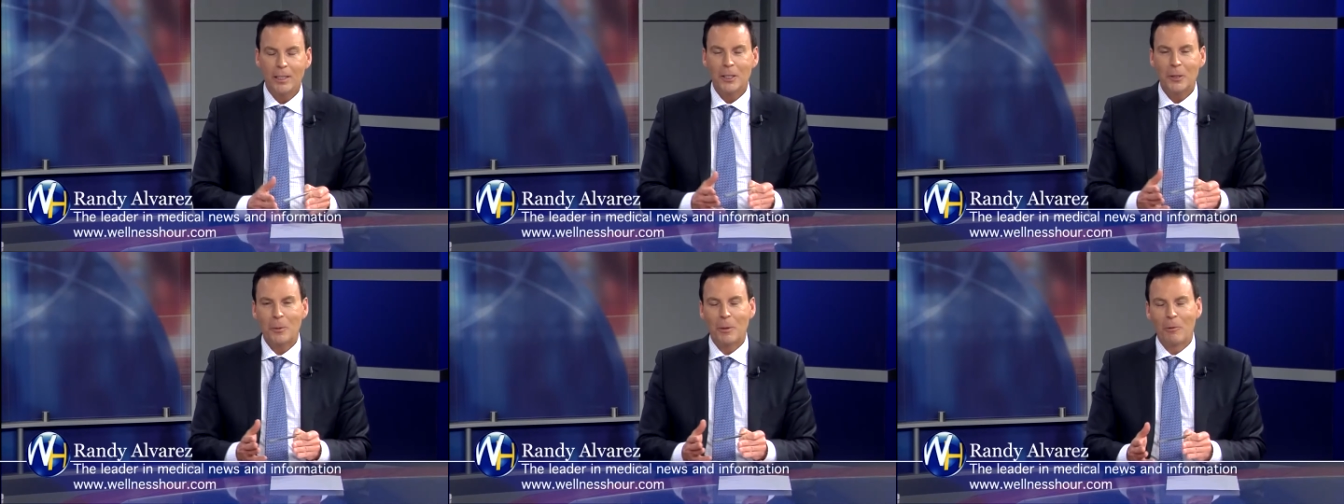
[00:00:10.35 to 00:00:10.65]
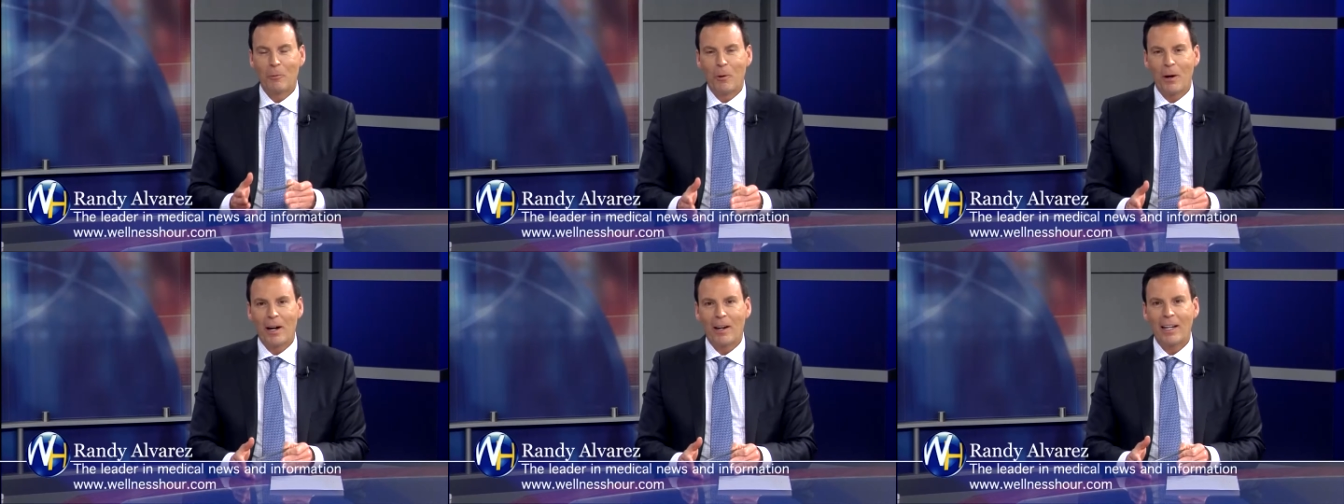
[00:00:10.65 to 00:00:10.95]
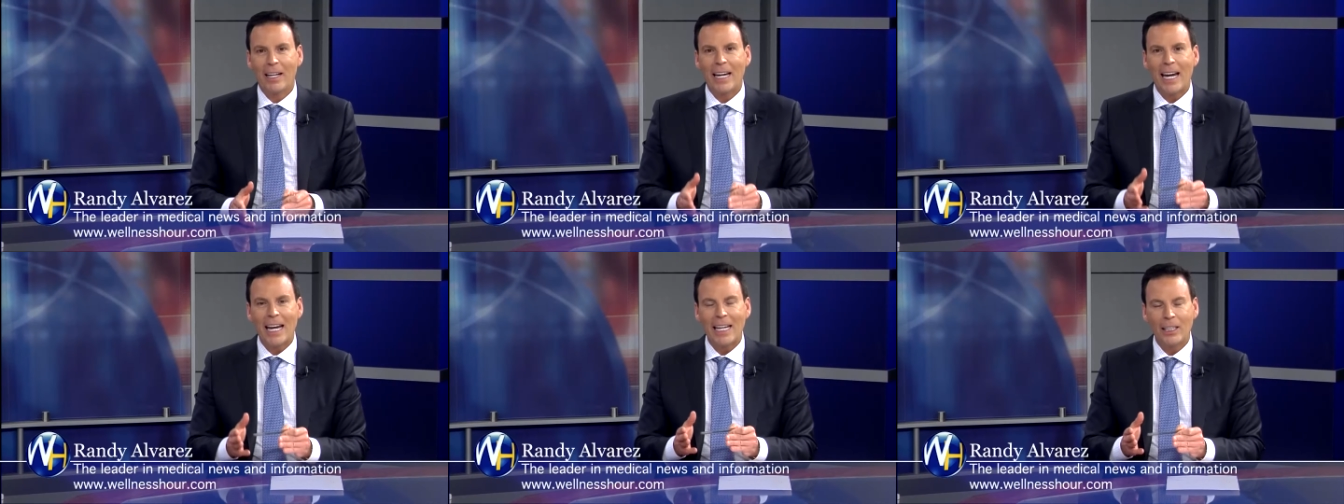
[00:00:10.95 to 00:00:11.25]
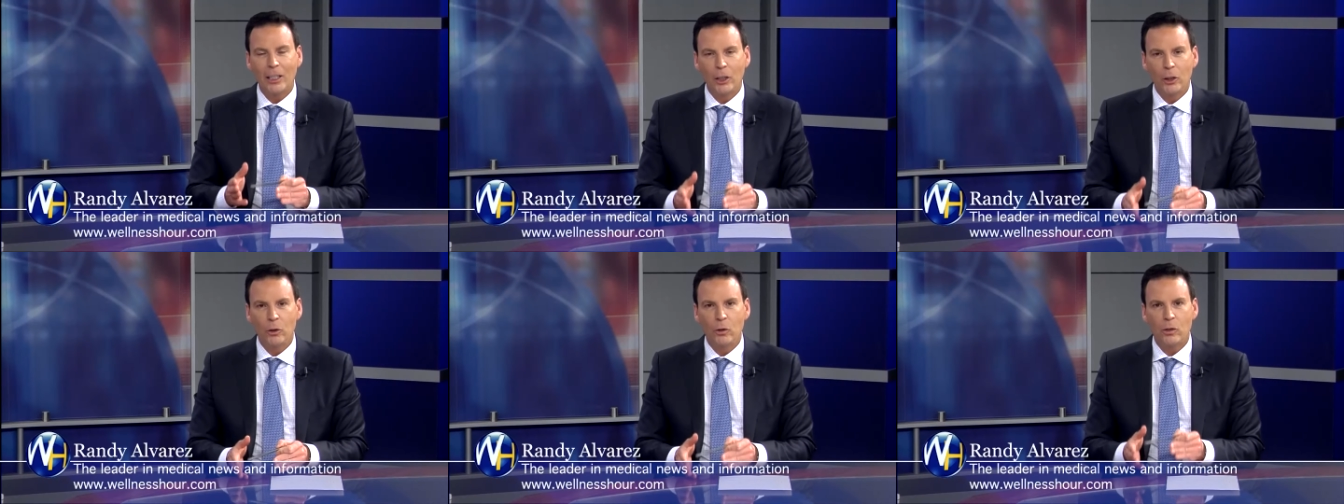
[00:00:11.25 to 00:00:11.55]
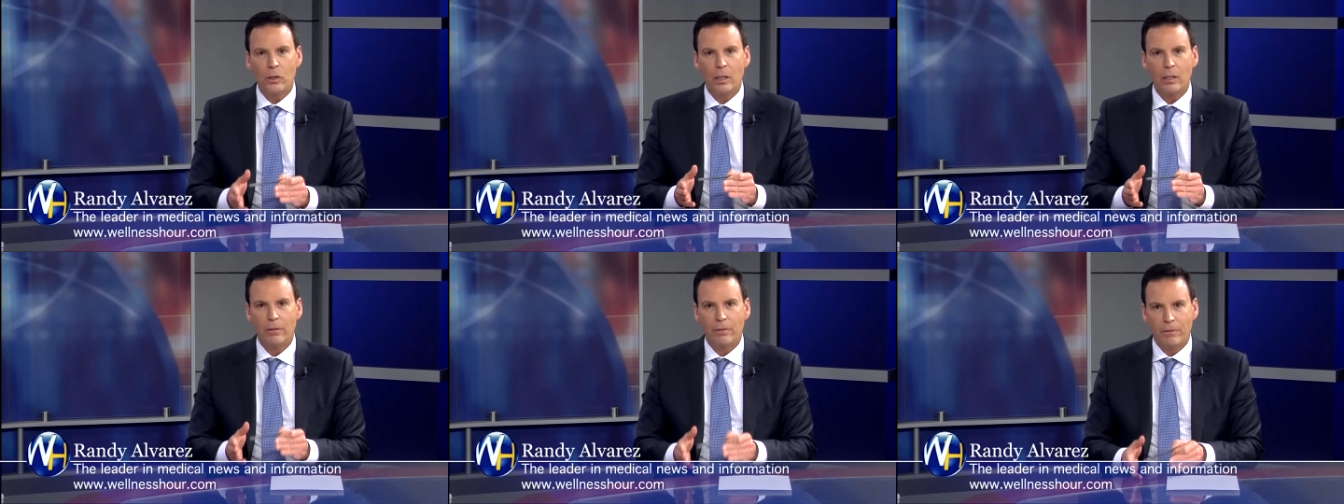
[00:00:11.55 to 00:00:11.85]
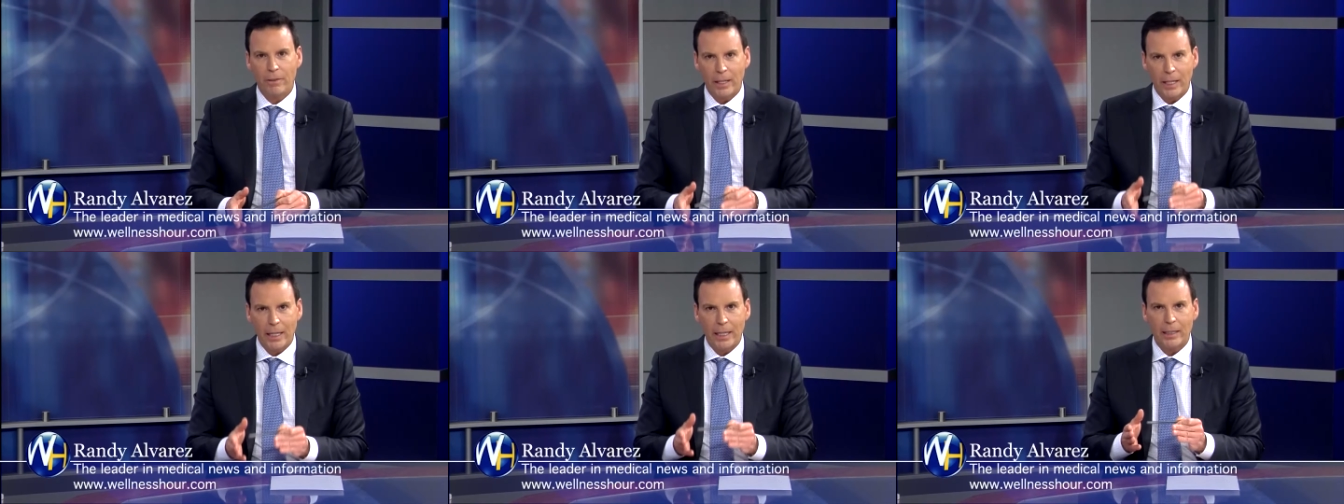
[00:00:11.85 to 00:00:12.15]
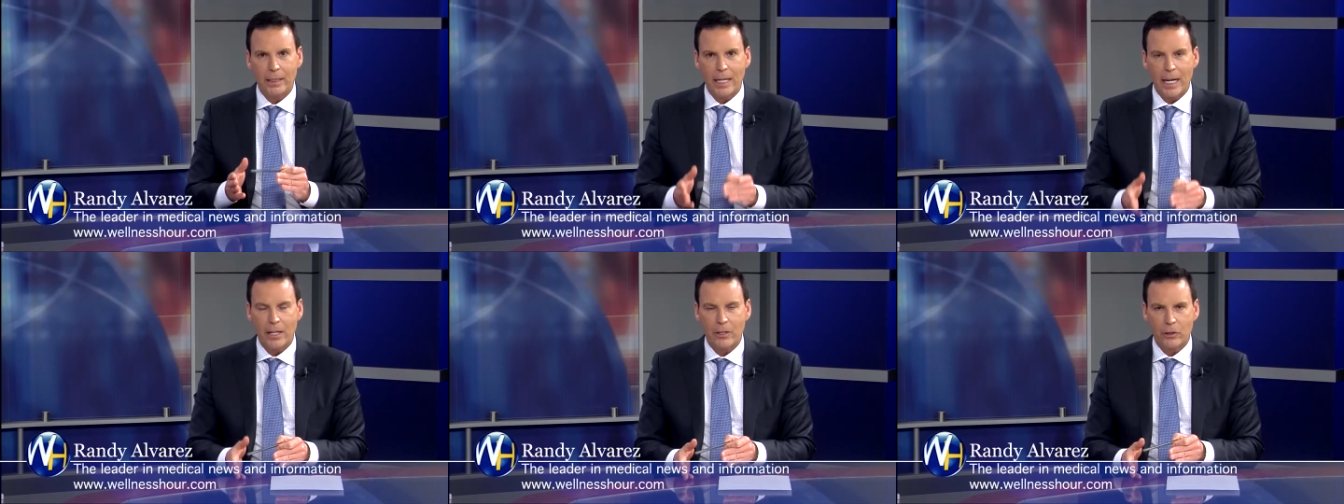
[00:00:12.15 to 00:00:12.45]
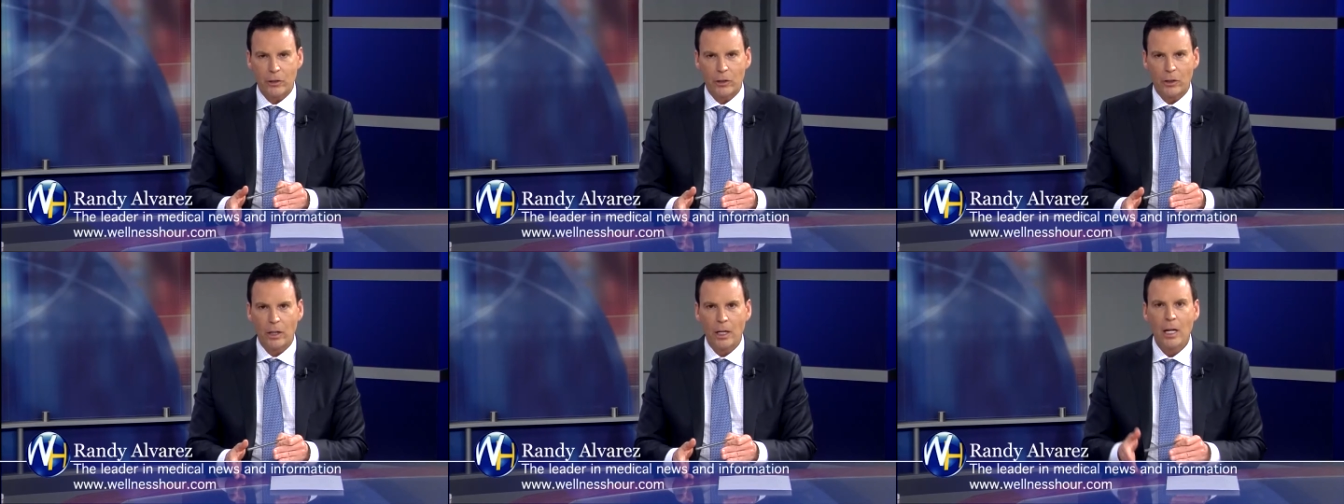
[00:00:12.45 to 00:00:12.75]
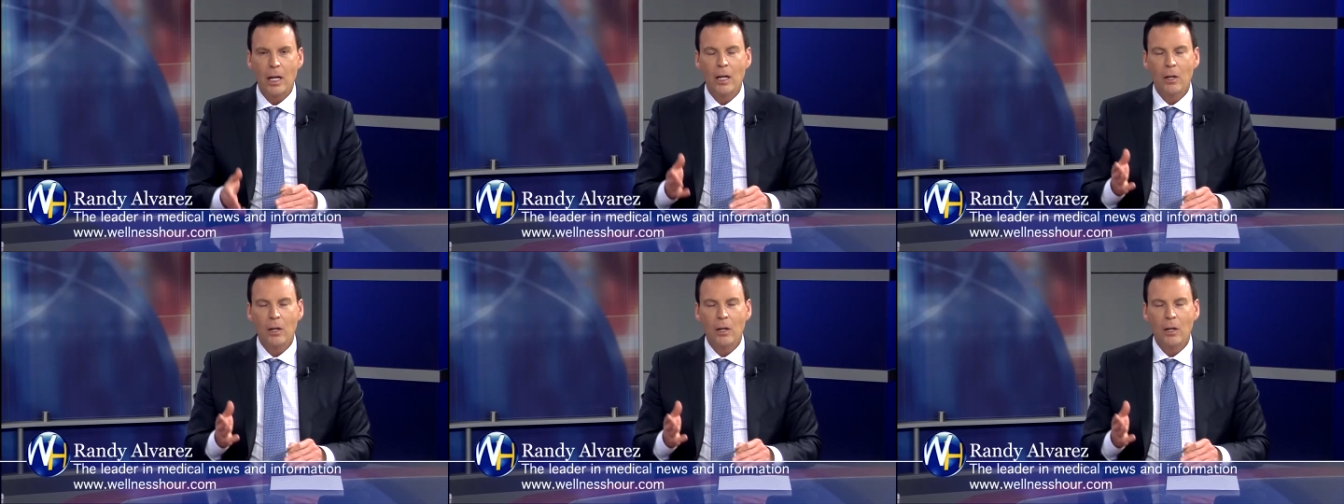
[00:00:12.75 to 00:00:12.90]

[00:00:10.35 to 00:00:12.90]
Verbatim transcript: should be wearing a loose fitting denture.